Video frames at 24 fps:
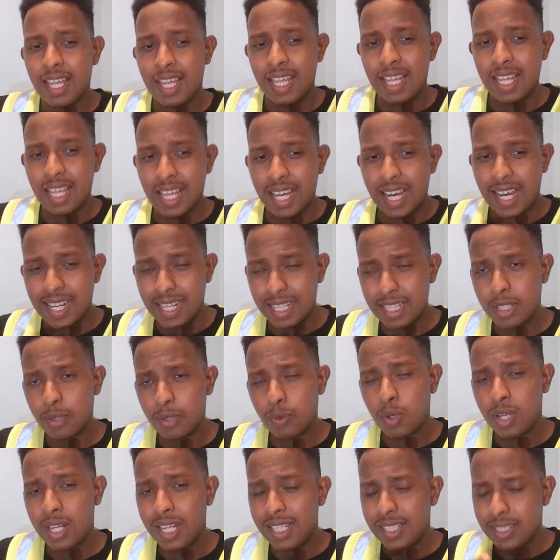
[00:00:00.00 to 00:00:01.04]
Another one
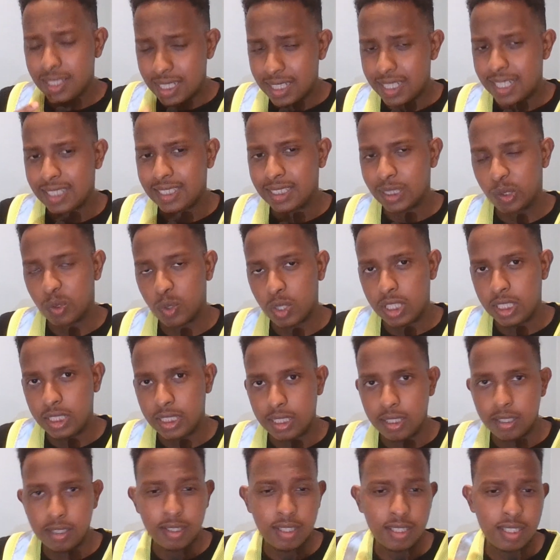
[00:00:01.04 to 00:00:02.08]
is the data quality.
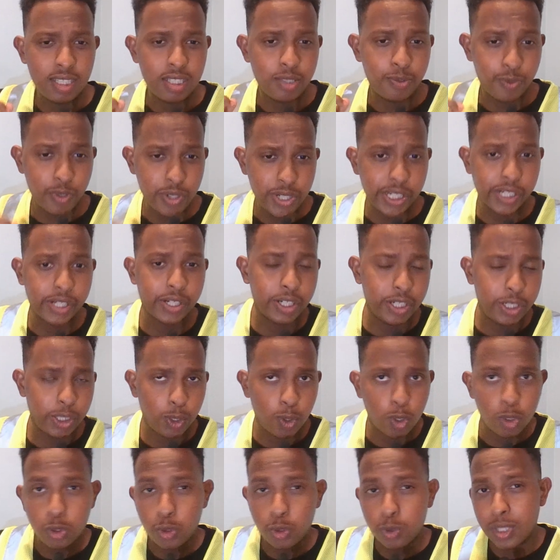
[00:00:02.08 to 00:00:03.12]
This is very critical to
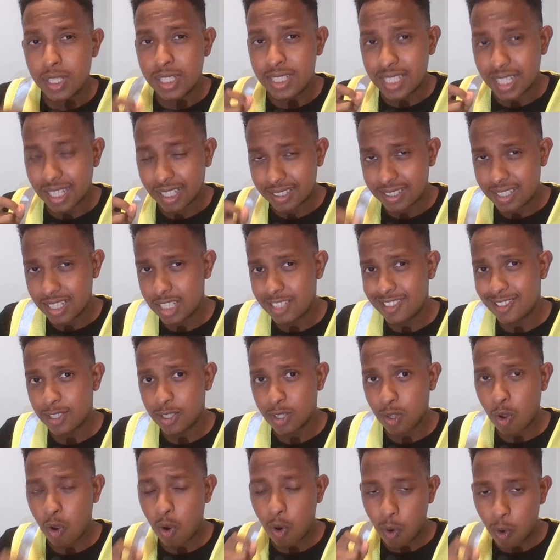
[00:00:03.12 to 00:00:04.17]
the success
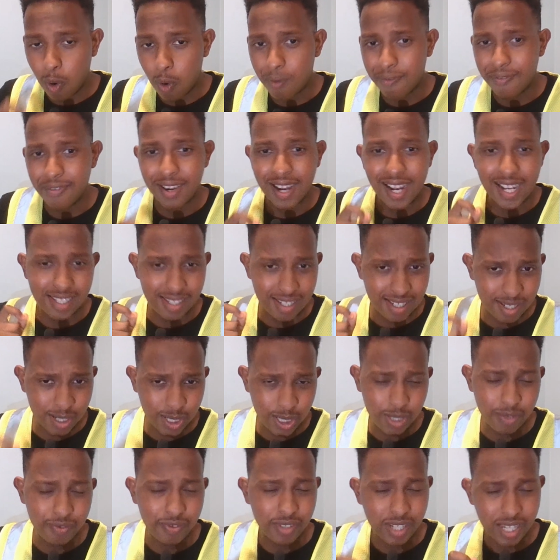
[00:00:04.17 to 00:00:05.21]
of a generative
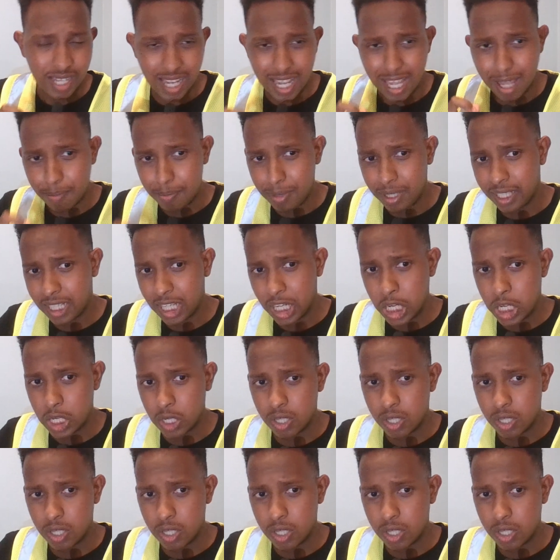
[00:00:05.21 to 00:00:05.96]
AI application.